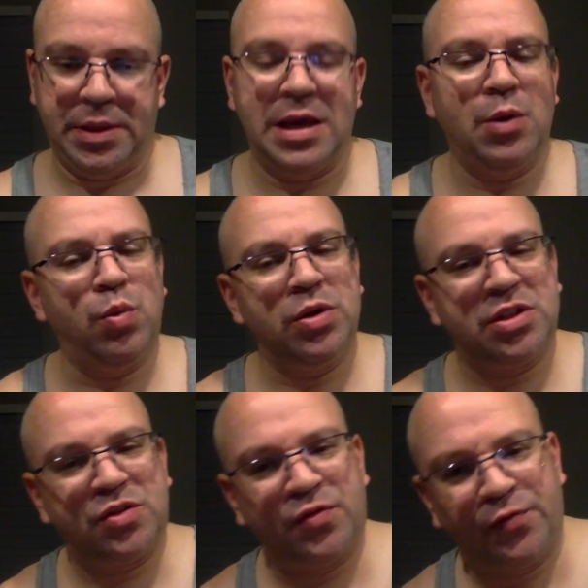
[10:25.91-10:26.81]
It
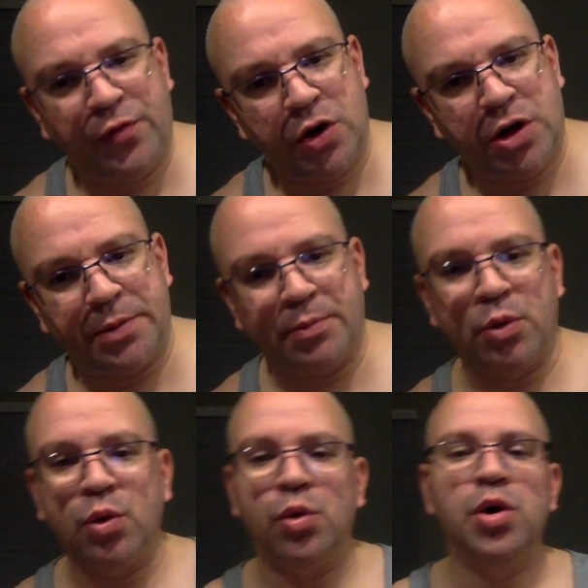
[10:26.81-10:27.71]
was fun,
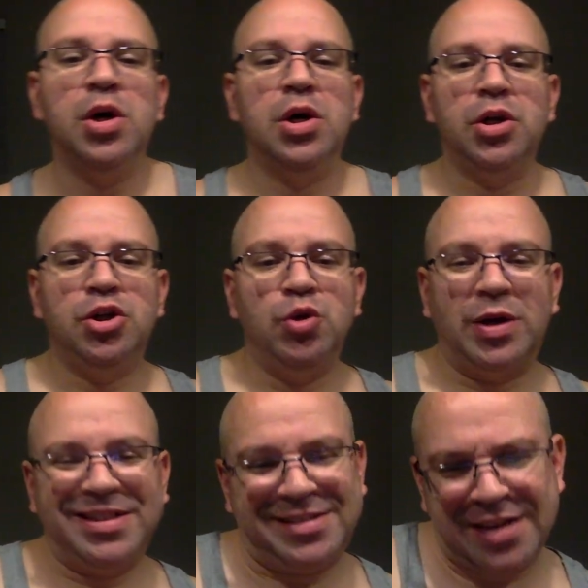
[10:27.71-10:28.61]
bro. You
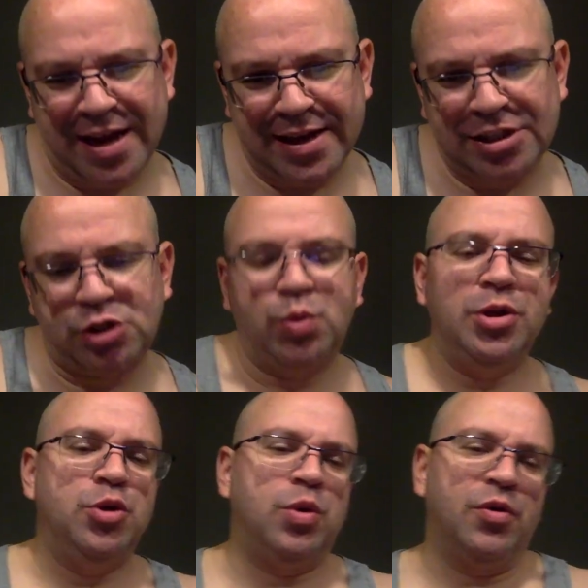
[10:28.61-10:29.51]
could dance to
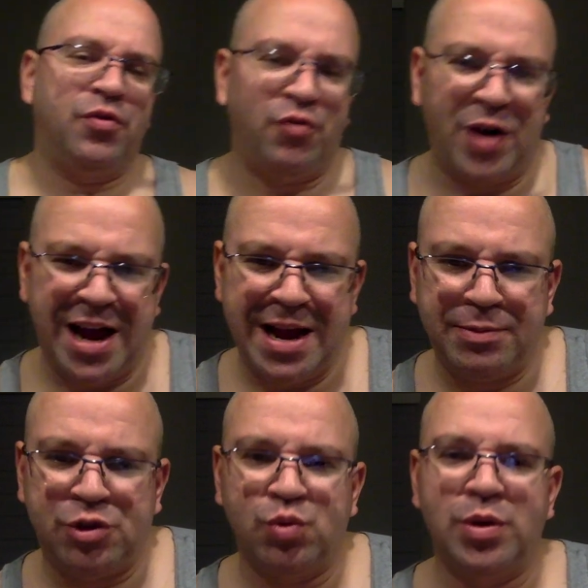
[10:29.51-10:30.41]
it. You could
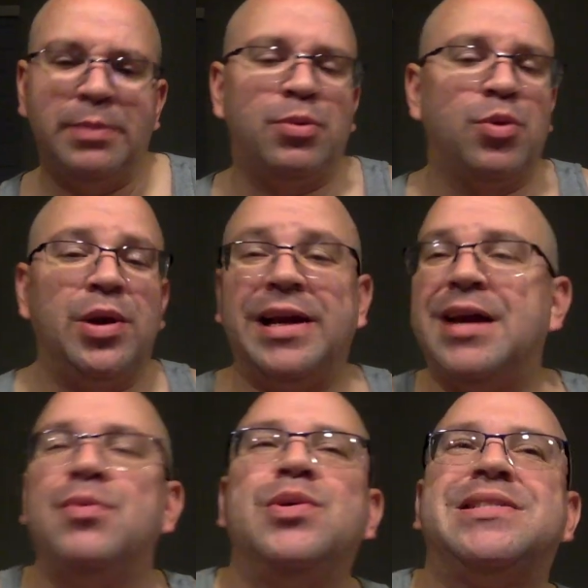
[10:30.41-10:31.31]
vibe to it, bro. Like it
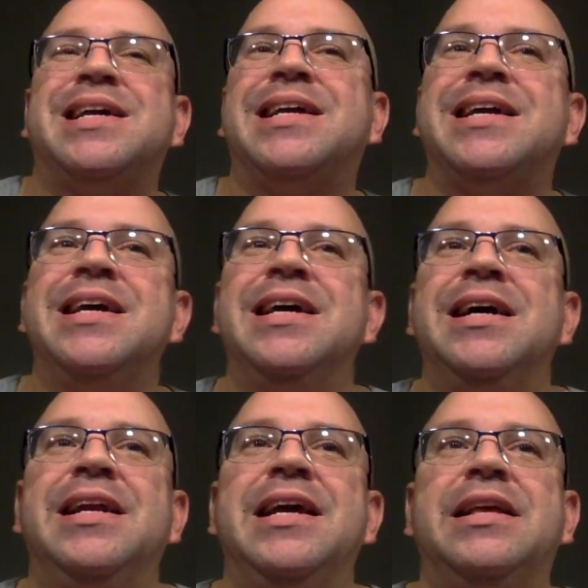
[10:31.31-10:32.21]
was like,
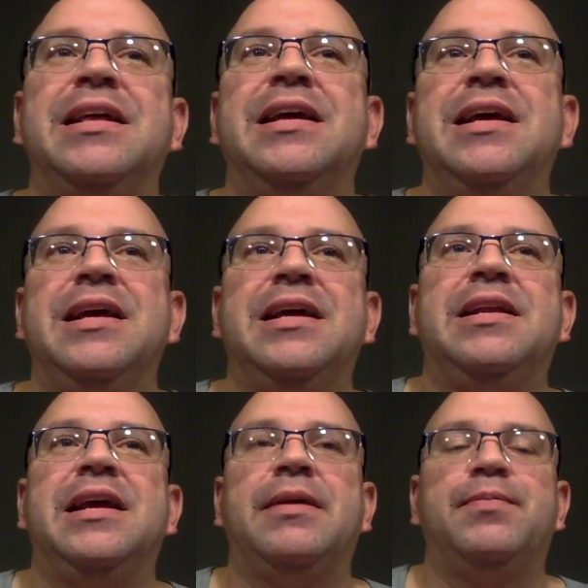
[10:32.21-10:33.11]
like it,
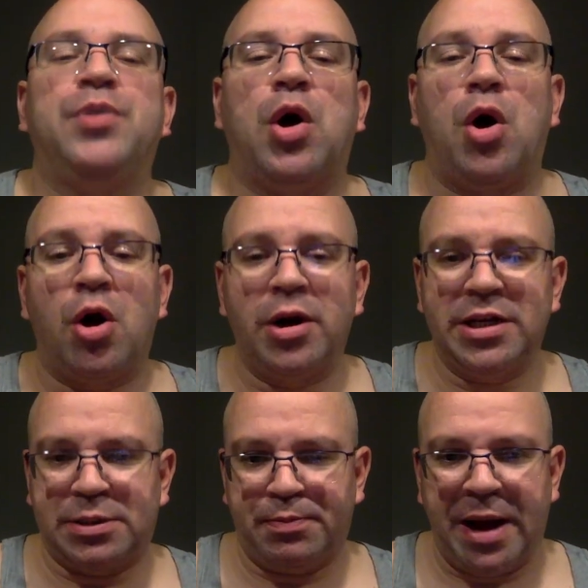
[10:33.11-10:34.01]
like the
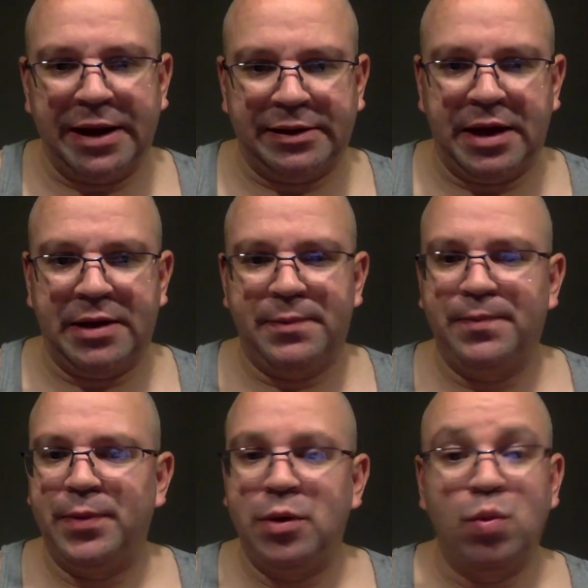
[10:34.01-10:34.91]
artists back then
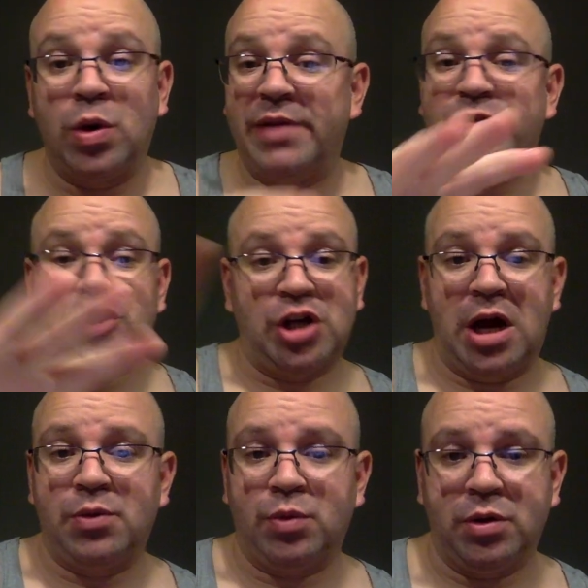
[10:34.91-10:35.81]
whatever
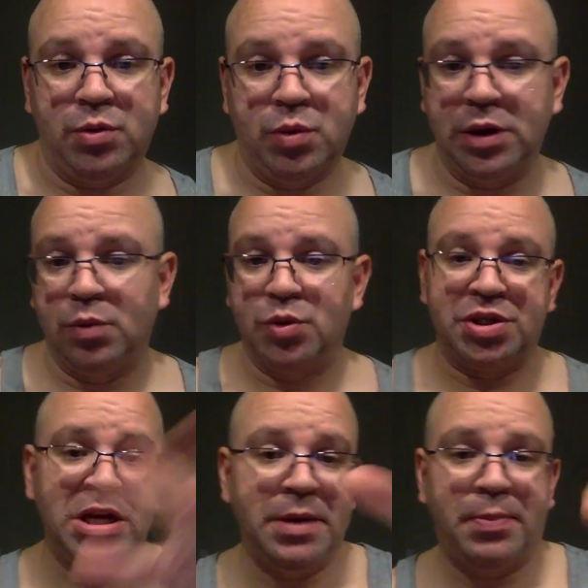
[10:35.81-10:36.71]
genre, whether it was
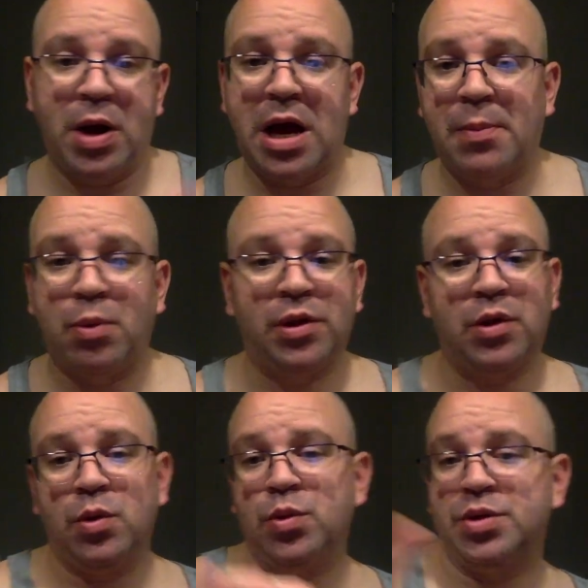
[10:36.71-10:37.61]
hip hop,
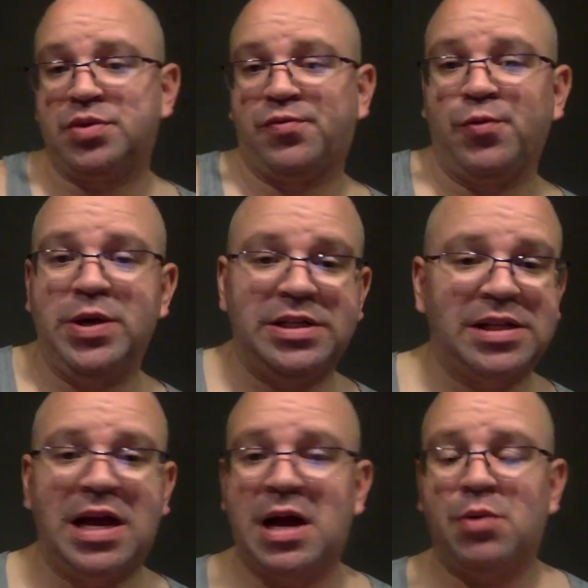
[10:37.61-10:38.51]
whether it was
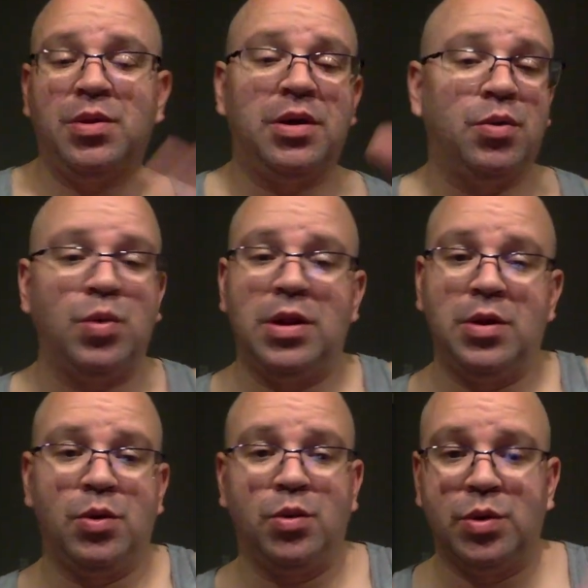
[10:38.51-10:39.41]
freestyle, whether
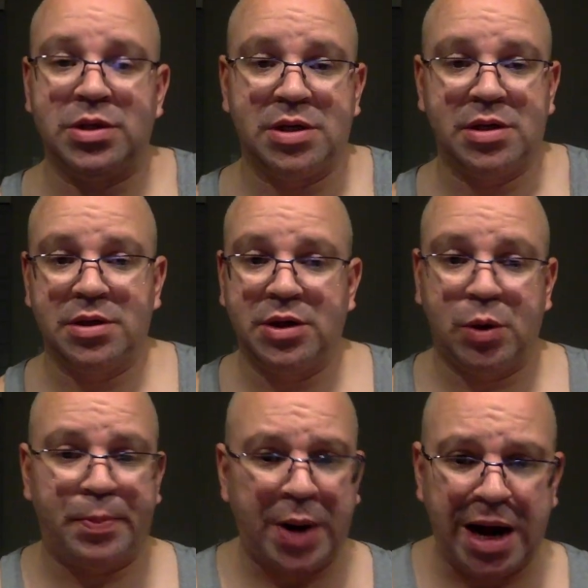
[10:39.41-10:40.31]
whether it was uh, you
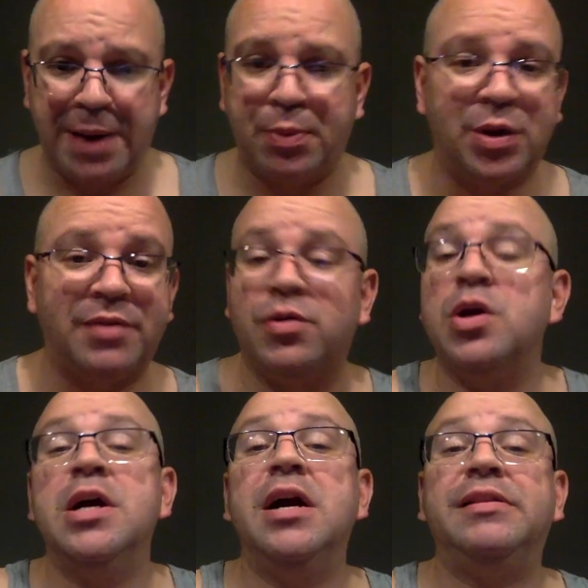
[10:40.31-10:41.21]
know pop, whatever,
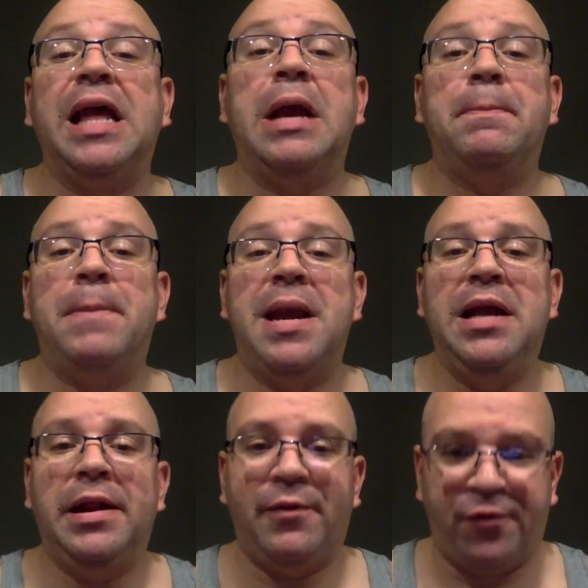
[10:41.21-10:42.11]
they made
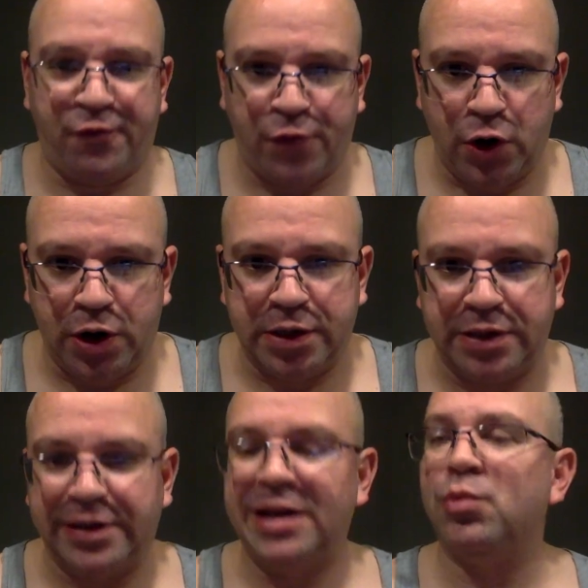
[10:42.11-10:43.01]
it
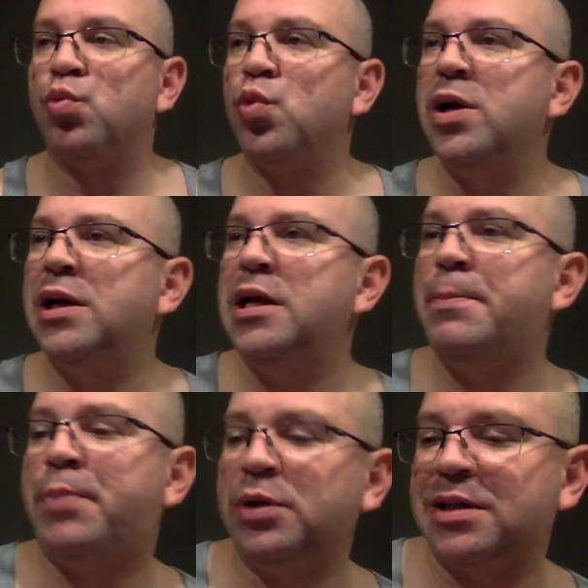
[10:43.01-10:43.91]
fun. They really
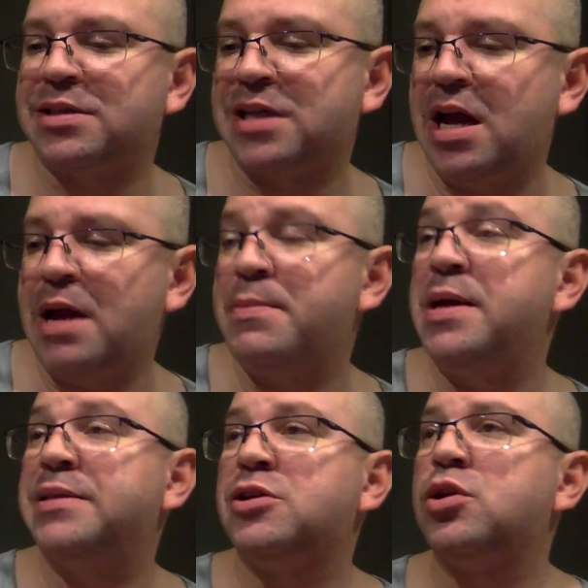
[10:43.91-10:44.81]
put the time
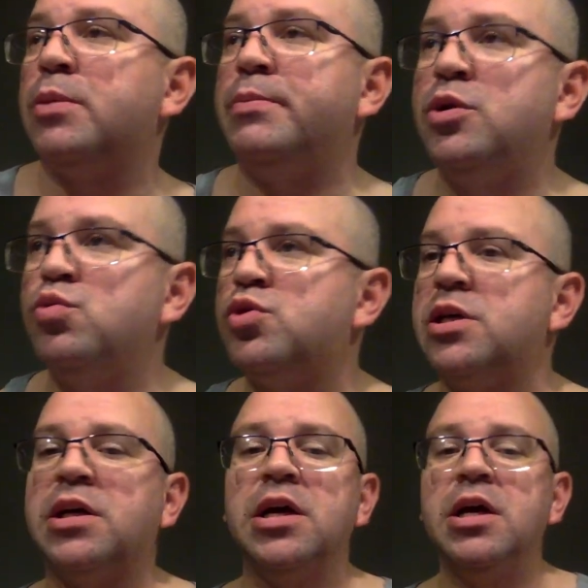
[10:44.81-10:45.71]
into their
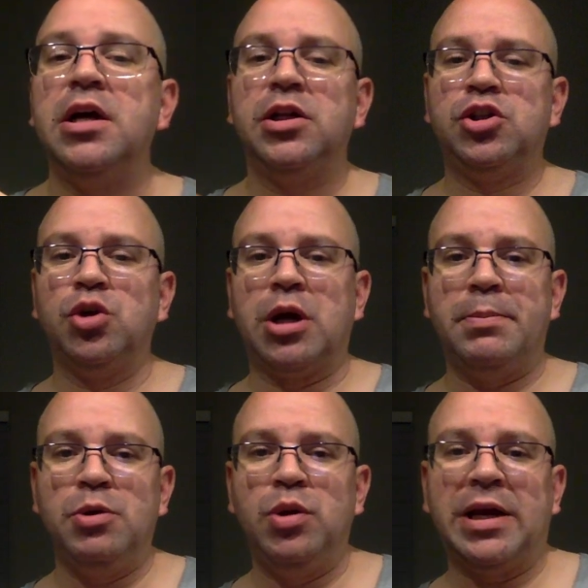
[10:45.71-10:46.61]
music to
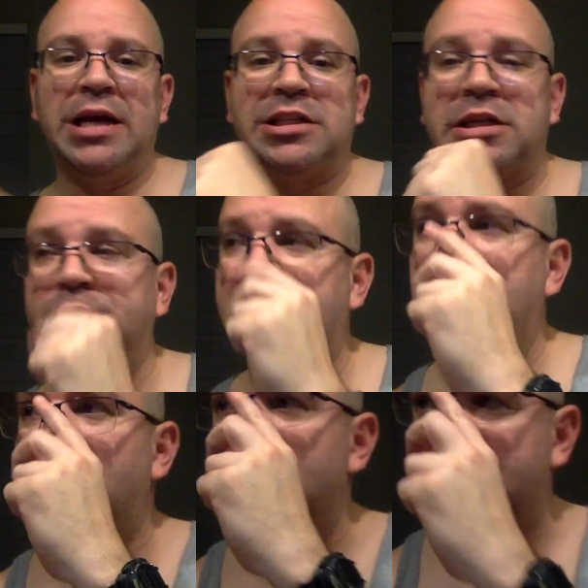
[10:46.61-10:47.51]
communicate something that was